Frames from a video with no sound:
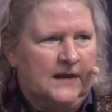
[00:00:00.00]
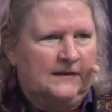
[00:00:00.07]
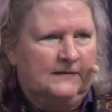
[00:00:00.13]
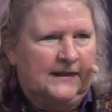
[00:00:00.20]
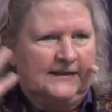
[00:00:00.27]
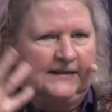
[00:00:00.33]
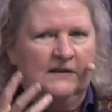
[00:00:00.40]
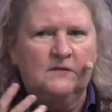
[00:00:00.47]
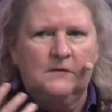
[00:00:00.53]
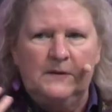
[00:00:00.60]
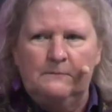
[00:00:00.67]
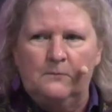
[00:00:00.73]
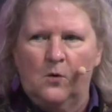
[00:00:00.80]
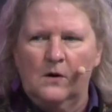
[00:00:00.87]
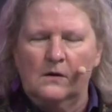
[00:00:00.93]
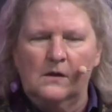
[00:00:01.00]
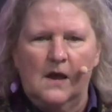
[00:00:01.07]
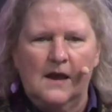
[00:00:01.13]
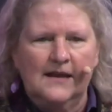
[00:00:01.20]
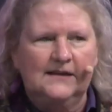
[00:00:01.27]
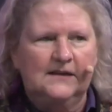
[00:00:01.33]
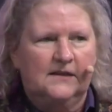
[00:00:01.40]
seemed to be more
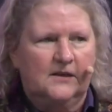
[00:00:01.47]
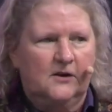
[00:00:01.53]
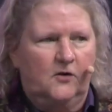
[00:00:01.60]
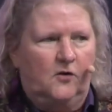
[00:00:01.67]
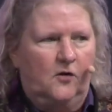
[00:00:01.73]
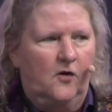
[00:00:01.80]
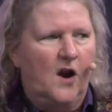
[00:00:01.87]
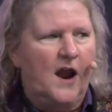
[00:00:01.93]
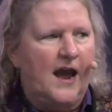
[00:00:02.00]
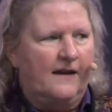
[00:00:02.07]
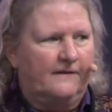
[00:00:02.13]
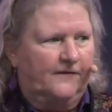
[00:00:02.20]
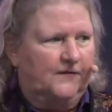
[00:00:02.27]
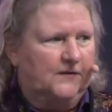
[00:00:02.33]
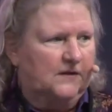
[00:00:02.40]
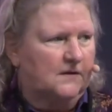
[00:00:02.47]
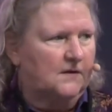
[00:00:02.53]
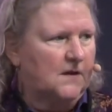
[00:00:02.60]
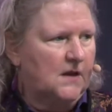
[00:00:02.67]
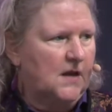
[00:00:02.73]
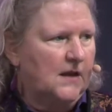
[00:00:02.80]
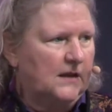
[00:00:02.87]
aligned to their craft,
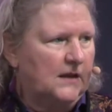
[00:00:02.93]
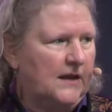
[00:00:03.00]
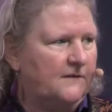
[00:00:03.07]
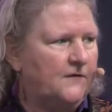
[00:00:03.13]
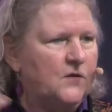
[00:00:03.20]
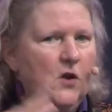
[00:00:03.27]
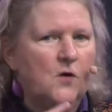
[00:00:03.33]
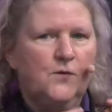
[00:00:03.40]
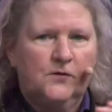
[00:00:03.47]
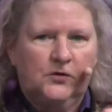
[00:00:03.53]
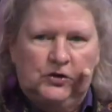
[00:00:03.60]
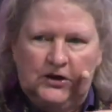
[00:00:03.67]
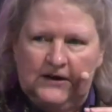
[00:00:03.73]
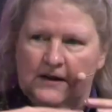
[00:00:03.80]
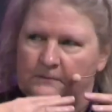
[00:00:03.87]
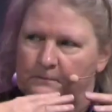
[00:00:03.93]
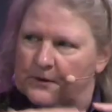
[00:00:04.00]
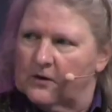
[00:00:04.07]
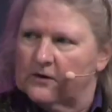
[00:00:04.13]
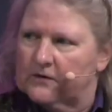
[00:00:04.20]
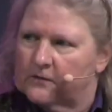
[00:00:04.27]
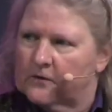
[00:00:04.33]
even though she had
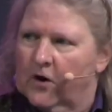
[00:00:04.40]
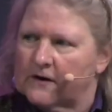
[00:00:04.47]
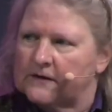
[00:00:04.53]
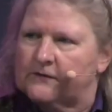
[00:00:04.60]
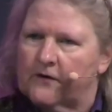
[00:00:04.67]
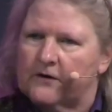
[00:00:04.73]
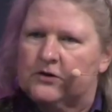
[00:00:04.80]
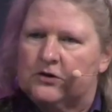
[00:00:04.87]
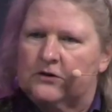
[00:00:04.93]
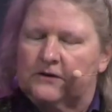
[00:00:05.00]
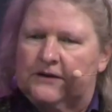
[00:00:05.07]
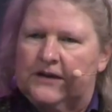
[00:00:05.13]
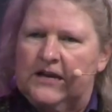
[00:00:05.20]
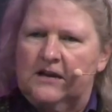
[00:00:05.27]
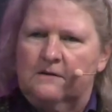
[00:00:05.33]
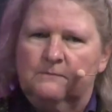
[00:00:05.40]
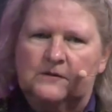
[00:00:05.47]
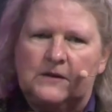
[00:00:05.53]
built cross-functional teams,